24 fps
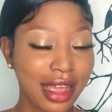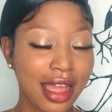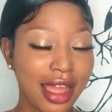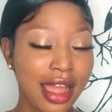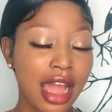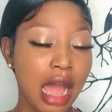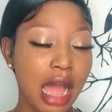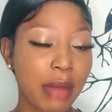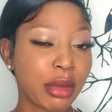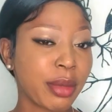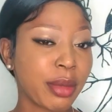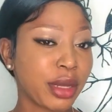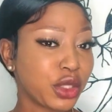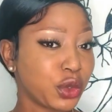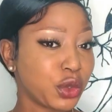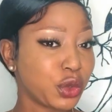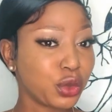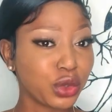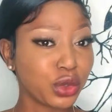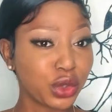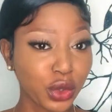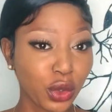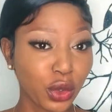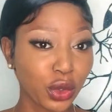I'm a medical
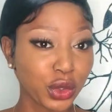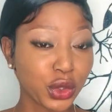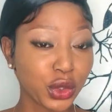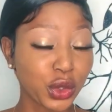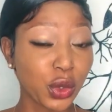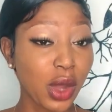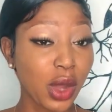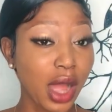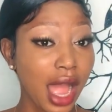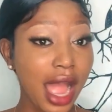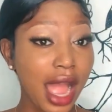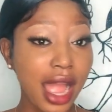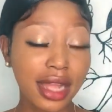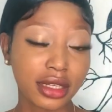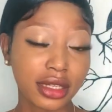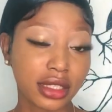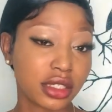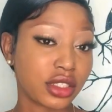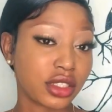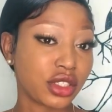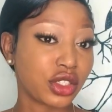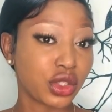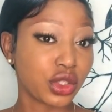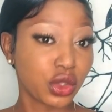doctor and a
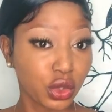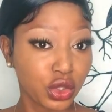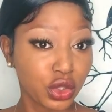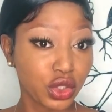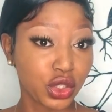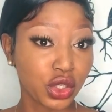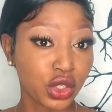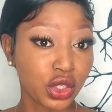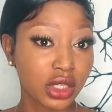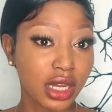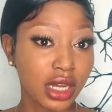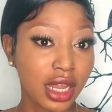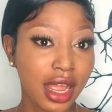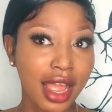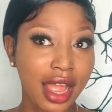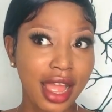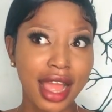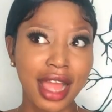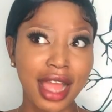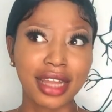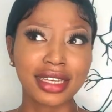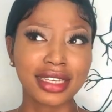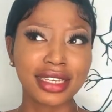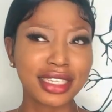surgeon,
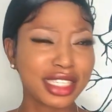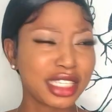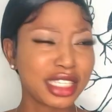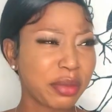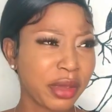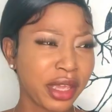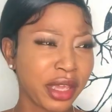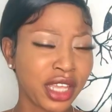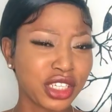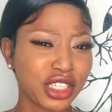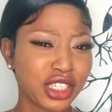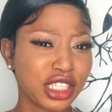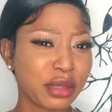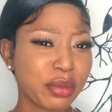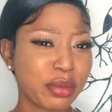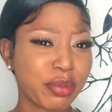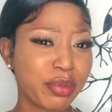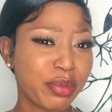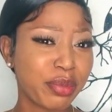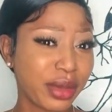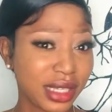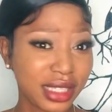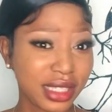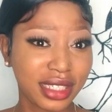and this page is
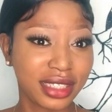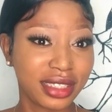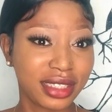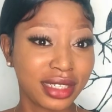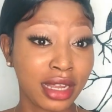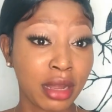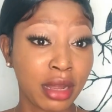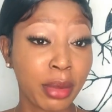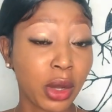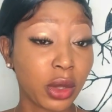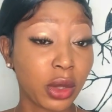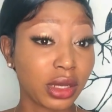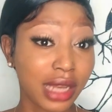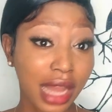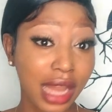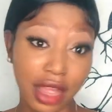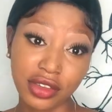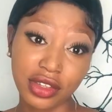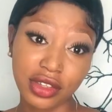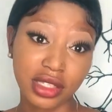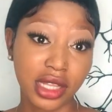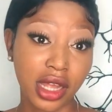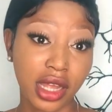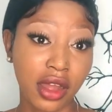basically about
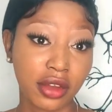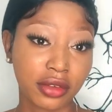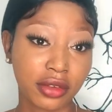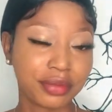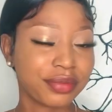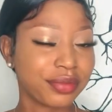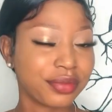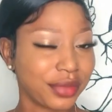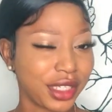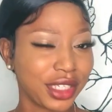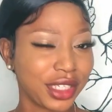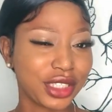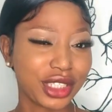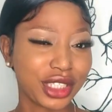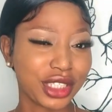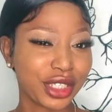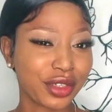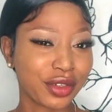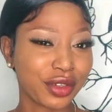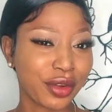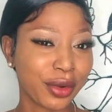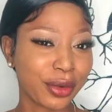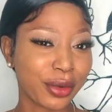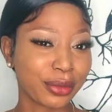lifestyle in general.